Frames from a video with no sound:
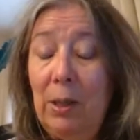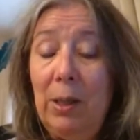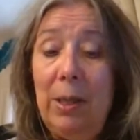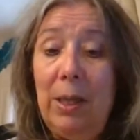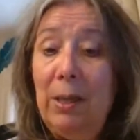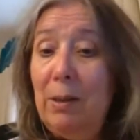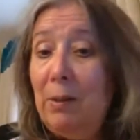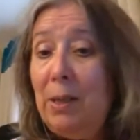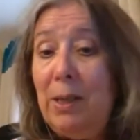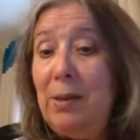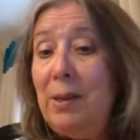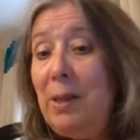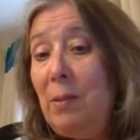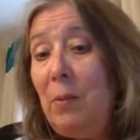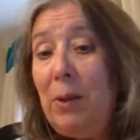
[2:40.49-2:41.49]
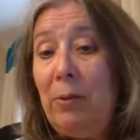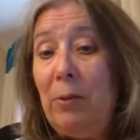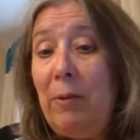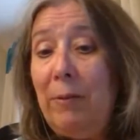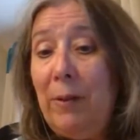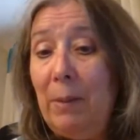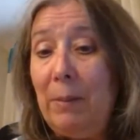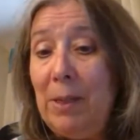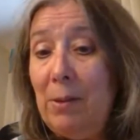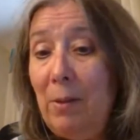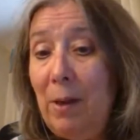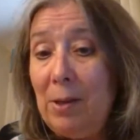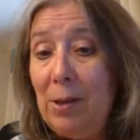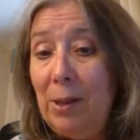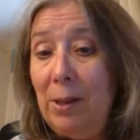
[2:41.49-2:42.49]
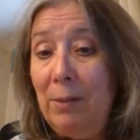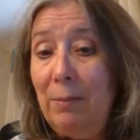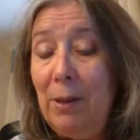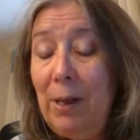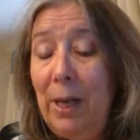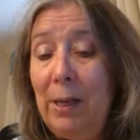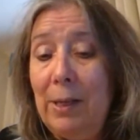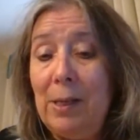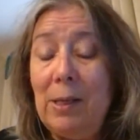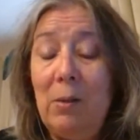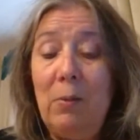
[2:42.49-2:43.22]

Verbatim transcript: to see whether our families are actually related.